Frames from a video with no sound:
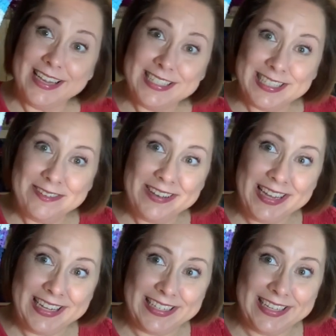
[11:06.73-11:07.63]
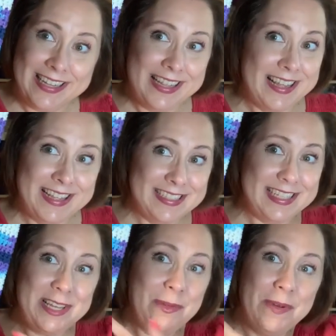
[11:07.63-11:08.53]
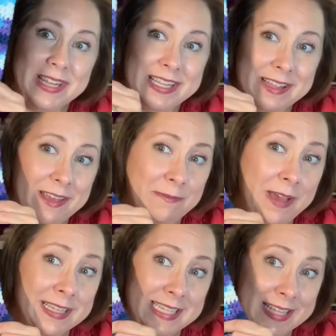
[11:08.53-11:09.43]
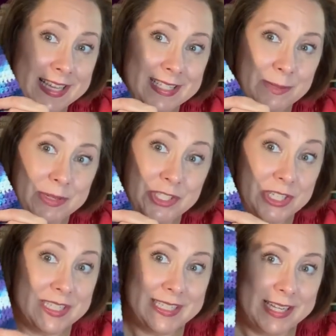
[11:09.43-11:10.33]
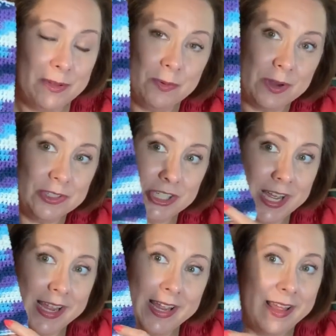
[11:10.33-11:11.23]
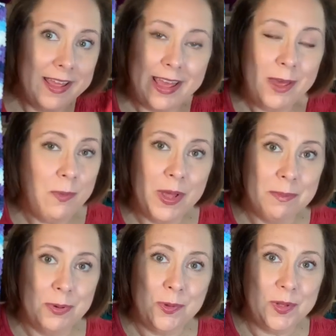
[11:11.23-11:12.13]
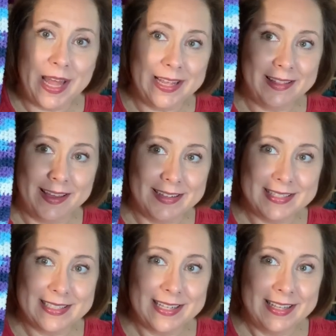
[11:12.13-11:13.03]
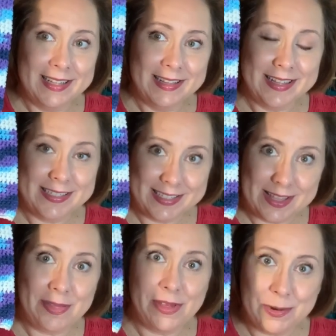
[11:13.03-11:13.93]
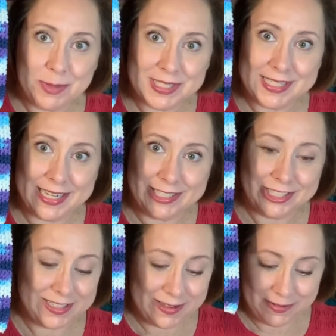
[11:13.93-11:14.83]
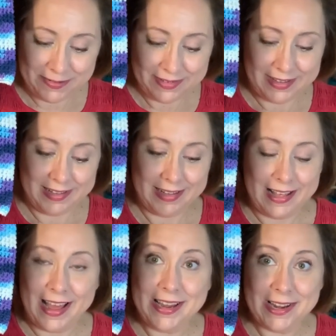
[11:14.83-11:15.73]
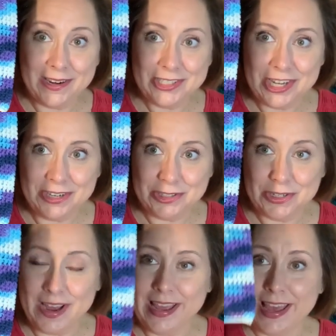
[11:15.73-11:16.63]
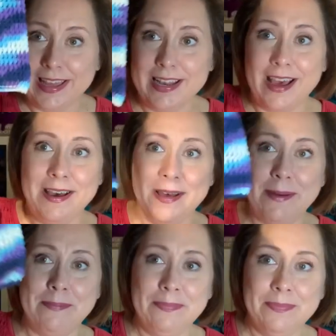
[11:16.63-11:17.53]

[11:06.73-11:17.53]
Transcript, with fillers: is so neat. See, you wouldn't, if I did this with just single crochet, it wouldn't pull like this. This is the thermal stitch, so I encourage y'all to try it. Um,